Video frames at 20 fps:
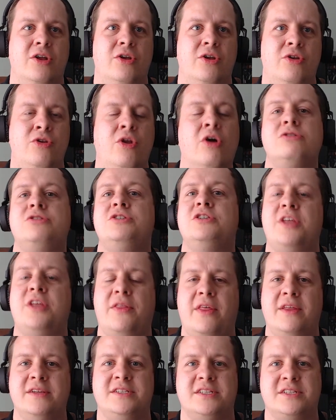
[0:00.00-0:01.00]
not just that
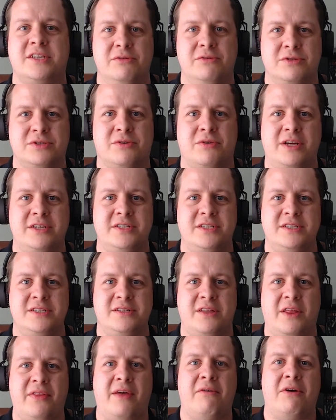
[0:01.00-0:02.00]
there's a skills crisis,
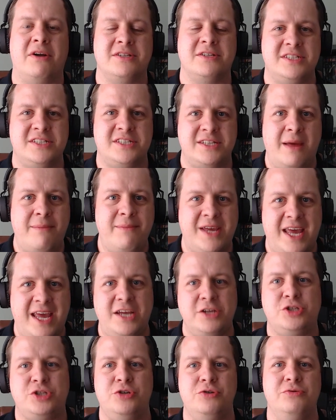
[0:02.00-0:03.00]
that there are systemic
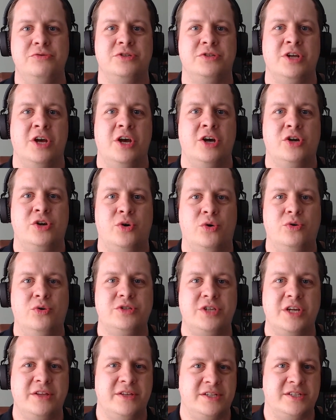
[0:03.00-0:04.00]
issues
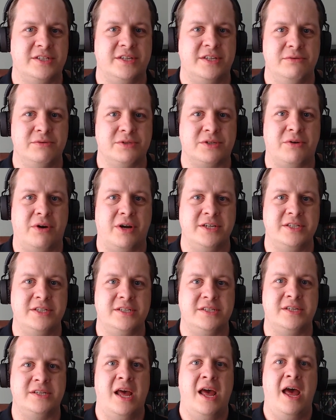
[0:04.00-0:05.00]
causing this skills
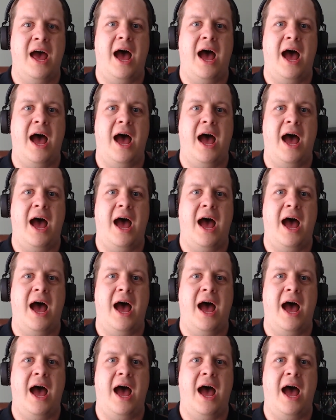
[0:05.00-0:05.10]
crisis,